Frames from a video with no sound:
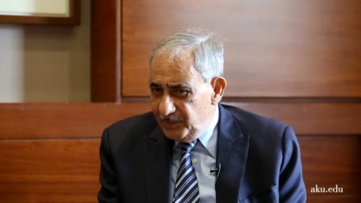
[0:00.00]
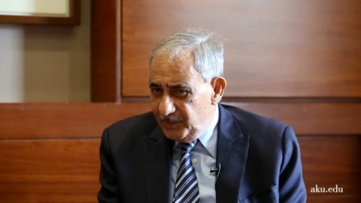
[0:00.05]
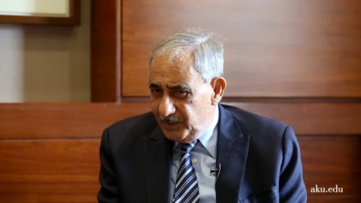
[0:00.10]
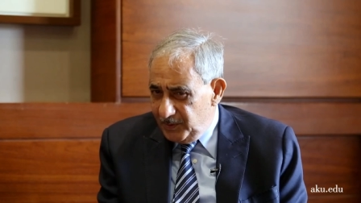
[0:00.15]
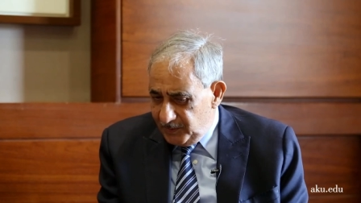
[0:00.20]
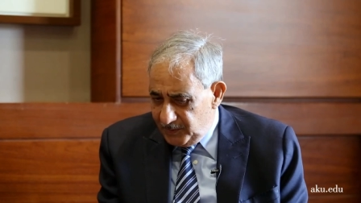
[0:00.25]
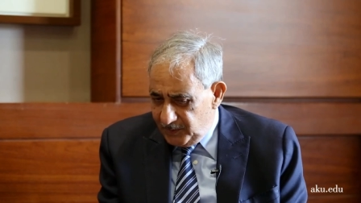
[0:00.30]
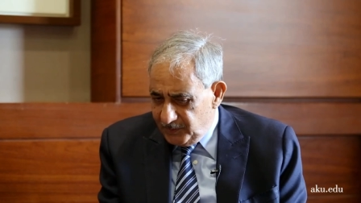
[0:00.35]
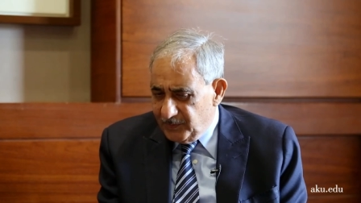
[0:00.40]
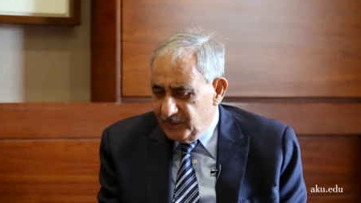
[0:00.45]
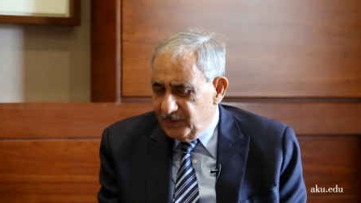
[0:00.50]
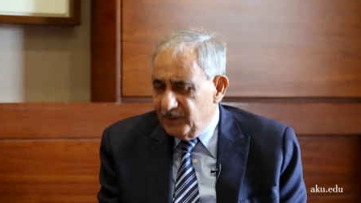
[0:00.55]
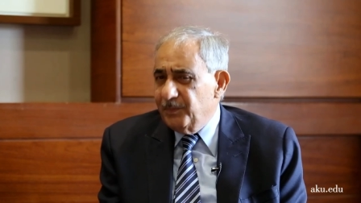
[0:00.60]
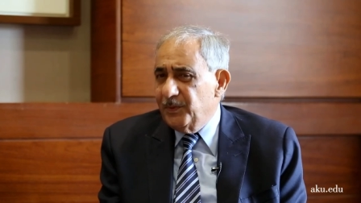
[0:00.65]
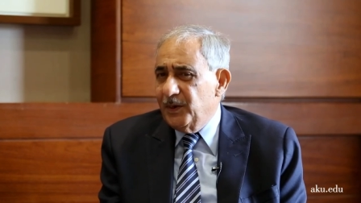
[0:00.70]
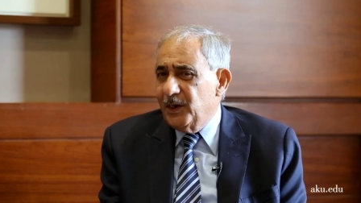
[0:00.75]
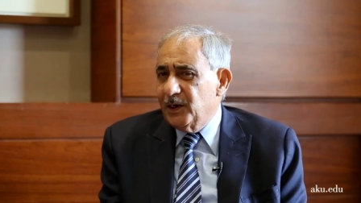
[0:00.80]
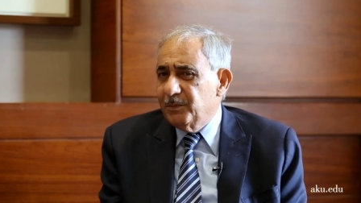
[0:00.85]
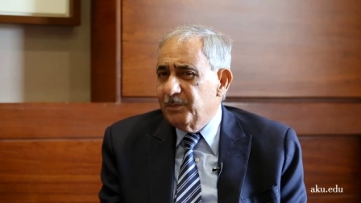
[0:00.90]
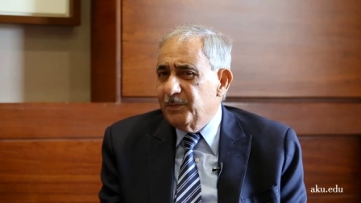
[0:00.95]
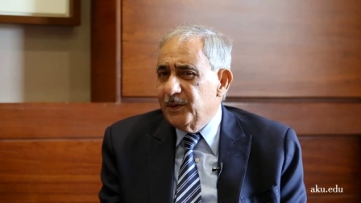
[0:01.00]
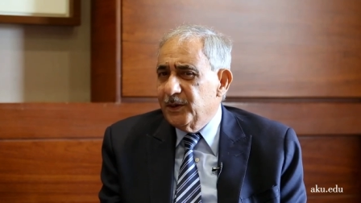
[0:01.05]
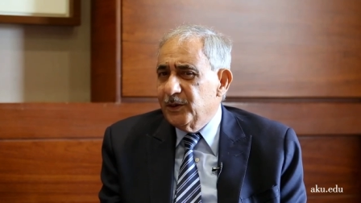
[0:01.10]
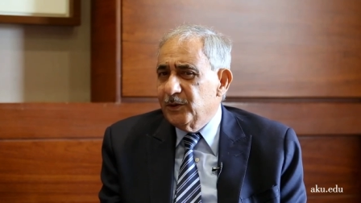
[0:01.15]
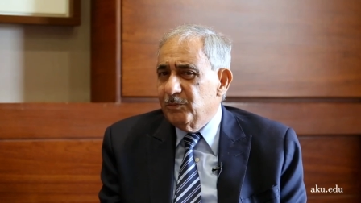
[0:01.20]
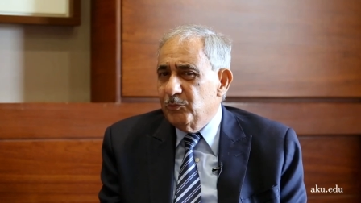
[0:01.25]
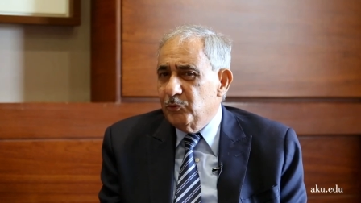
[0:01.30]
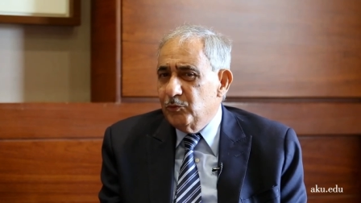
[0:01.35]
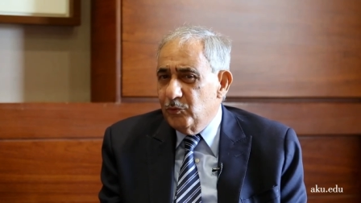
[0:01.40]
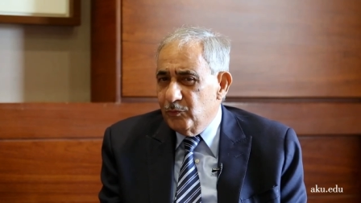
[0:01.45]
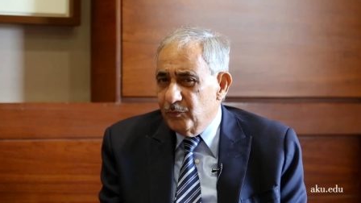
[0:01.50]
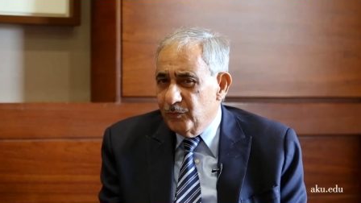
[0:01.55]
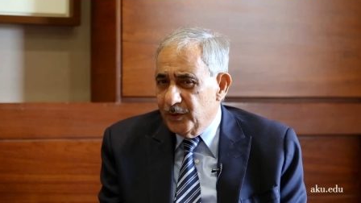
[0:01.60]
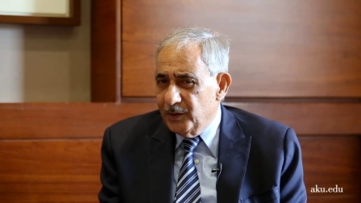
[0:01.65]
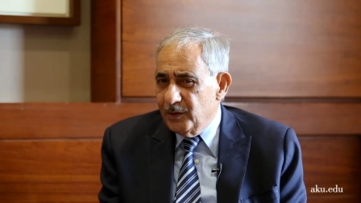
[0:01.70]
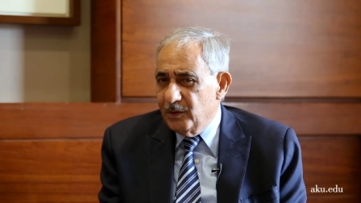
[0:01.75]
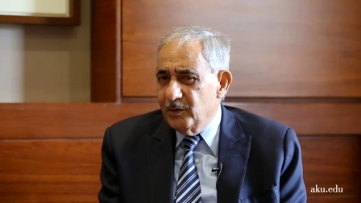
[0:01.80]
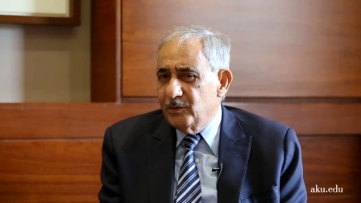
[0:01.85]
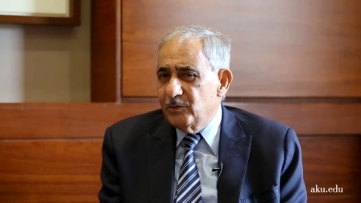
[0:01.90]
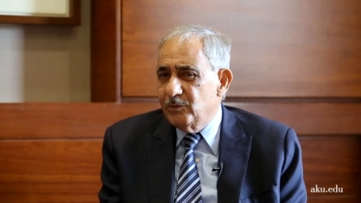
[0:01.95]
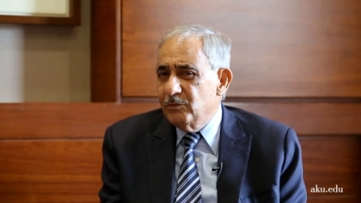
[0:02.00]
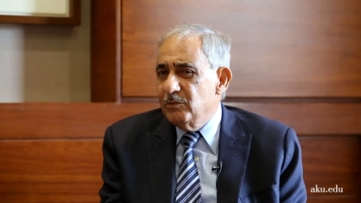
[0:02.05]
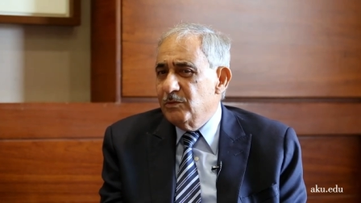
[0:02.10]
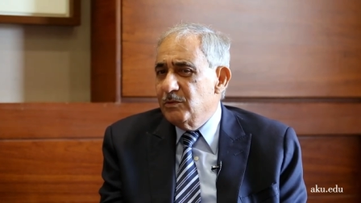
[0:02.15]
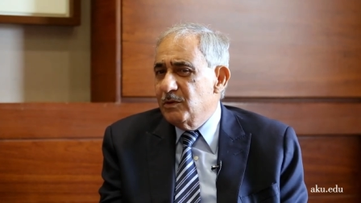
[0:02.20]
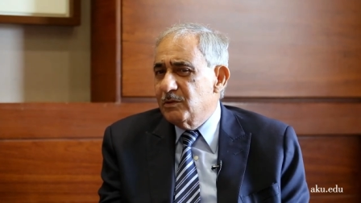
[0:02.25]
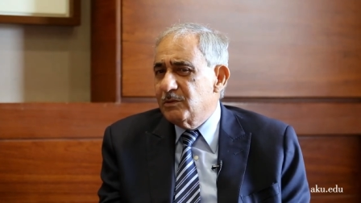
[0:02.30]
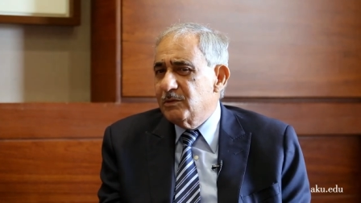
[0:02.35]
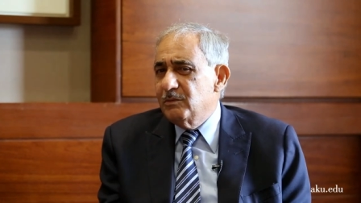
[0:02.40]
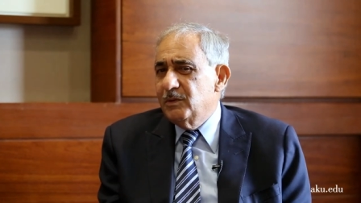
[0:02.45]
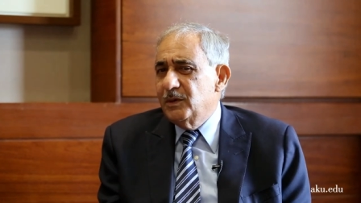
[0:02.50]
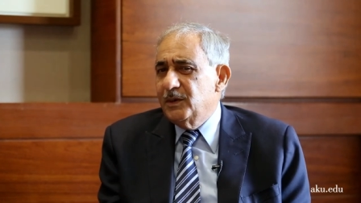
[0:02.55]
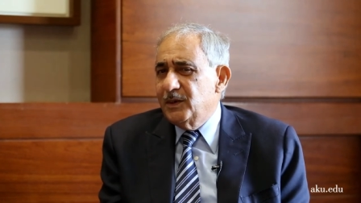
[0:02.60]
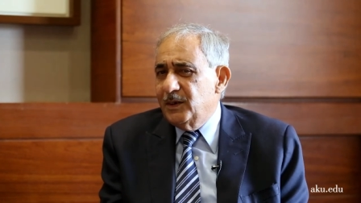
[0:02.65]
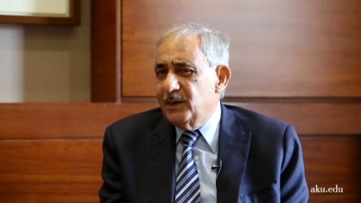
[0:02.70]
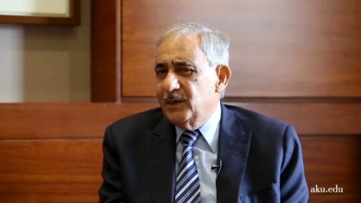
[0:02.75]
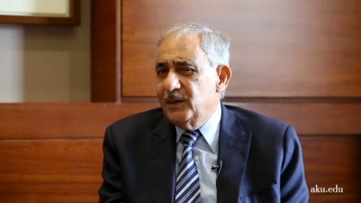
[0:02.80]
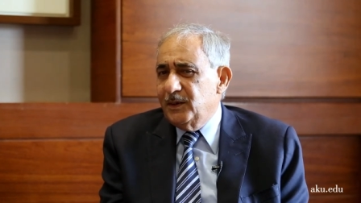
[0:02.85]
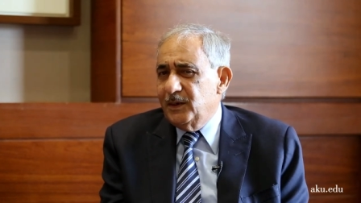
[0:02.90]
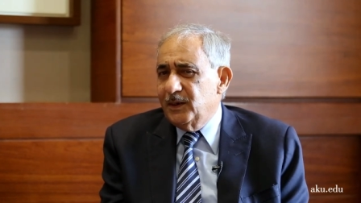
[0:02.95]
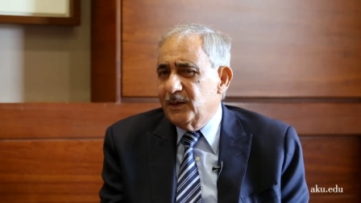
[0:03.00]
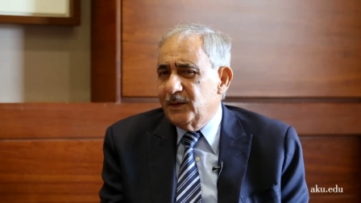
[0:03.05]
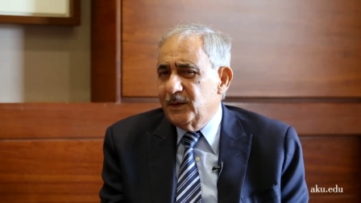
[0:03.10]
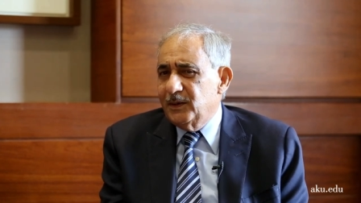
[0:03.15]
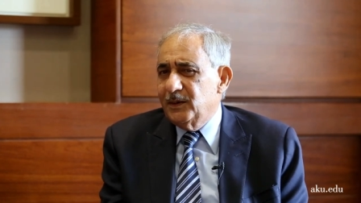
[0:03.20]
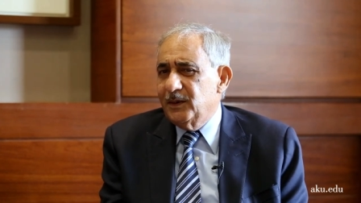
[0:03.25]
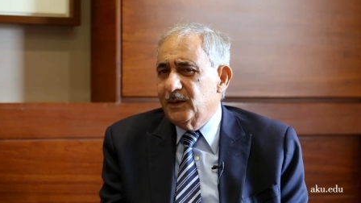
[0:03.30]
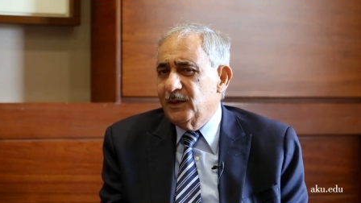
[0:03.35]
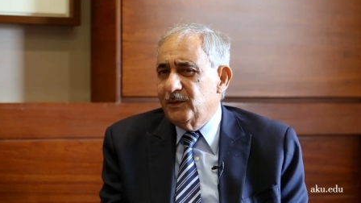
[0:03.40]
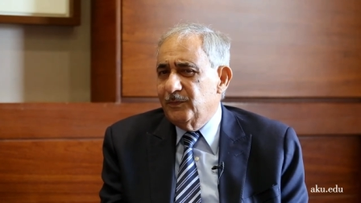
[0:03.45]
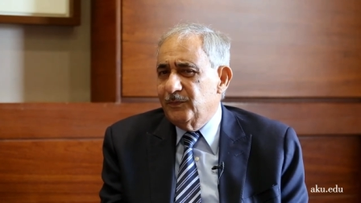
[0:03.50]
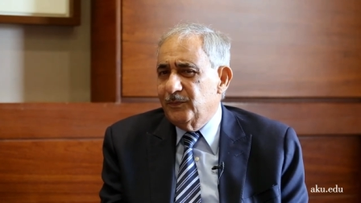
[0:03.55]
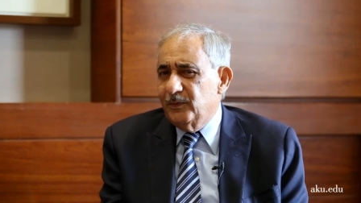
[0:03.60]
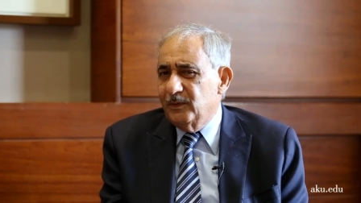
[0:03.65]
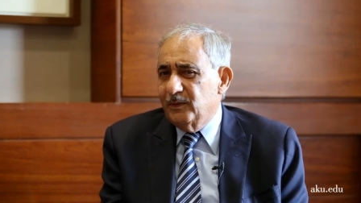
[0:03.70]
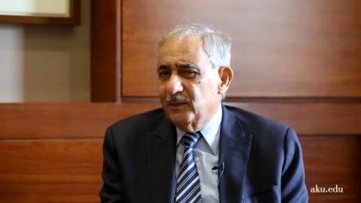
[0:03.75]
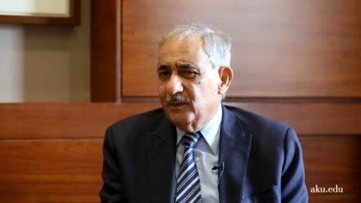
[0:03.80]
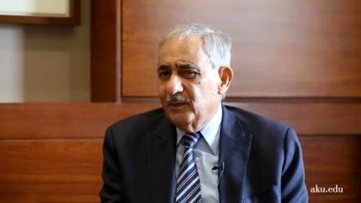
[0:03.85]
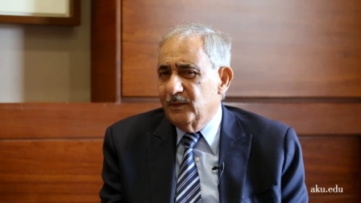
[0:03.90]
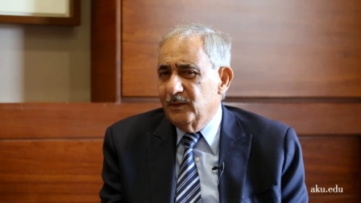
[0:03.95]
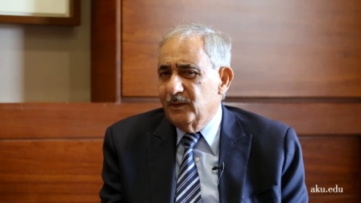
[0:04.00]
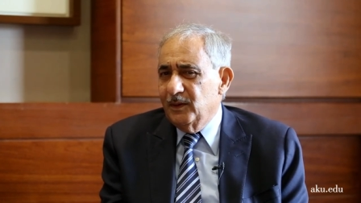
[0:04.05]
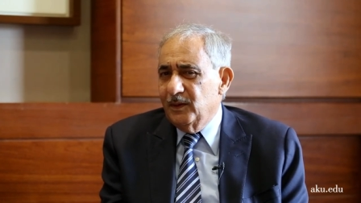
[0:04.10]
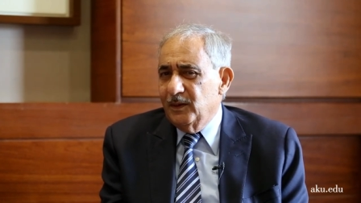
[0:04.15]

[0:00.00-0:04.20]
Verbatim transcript: This department has moved into not only creating it for